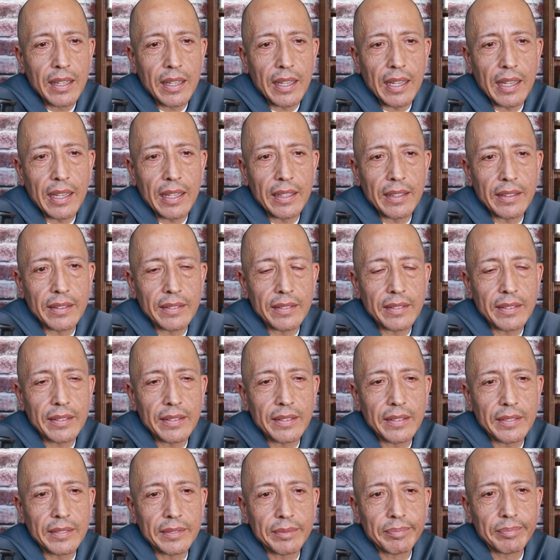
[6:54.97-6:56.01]
And
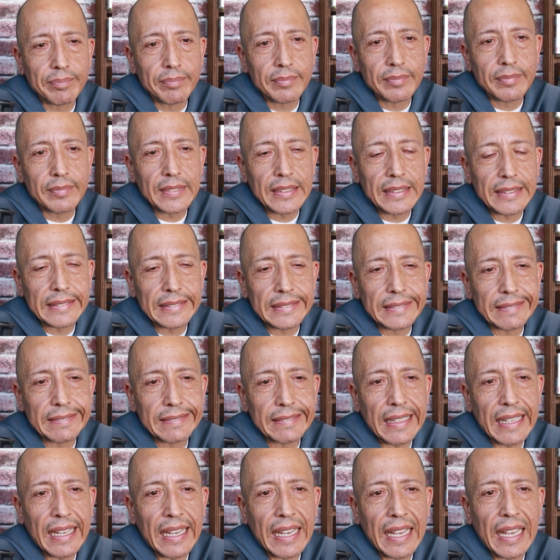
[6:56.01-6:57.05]

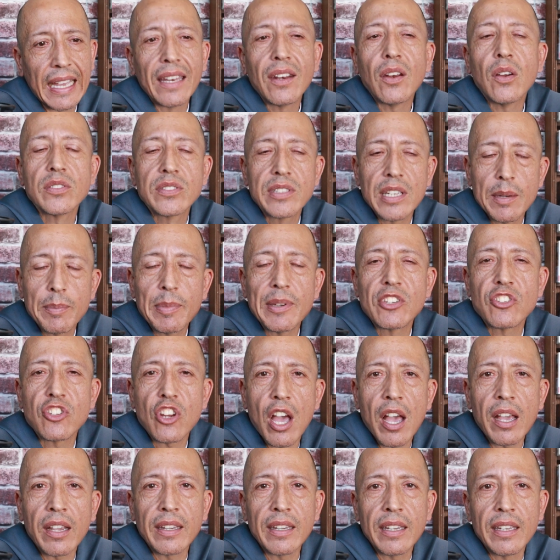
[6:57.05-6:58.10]
yeah, I know it's gonna be
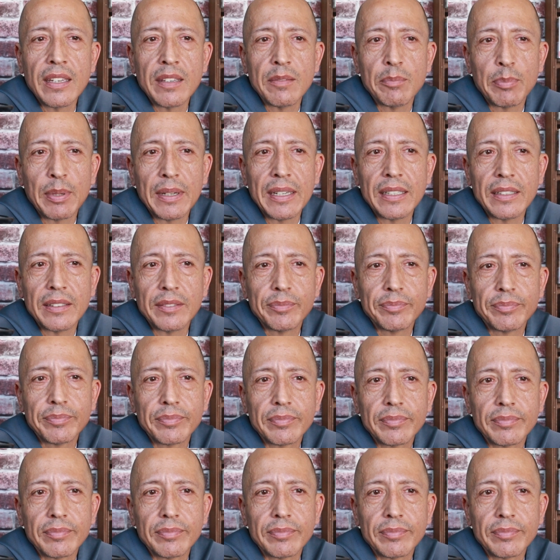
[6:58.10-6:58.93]
shocking, but